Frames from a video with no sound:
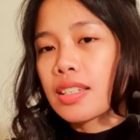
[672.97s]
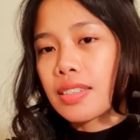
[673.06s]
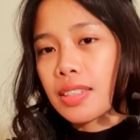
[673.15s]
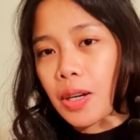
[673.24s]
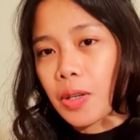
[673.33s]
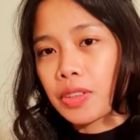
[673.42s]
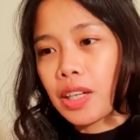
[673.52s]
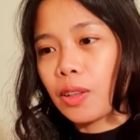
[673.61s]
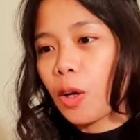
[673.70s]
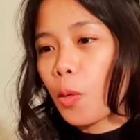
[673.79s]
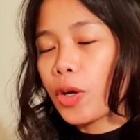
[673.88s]
So the
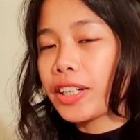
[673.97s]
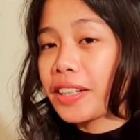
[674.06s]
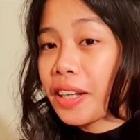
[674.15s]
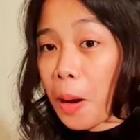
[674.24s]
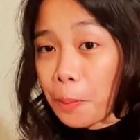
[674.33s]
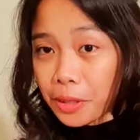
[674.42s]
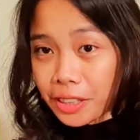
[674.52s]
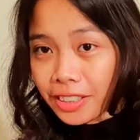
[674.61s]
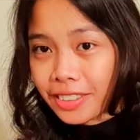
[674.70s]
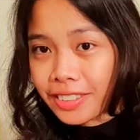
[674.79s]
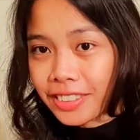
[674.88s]
lower the
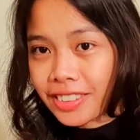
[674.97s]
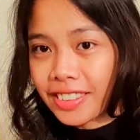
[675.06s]
number,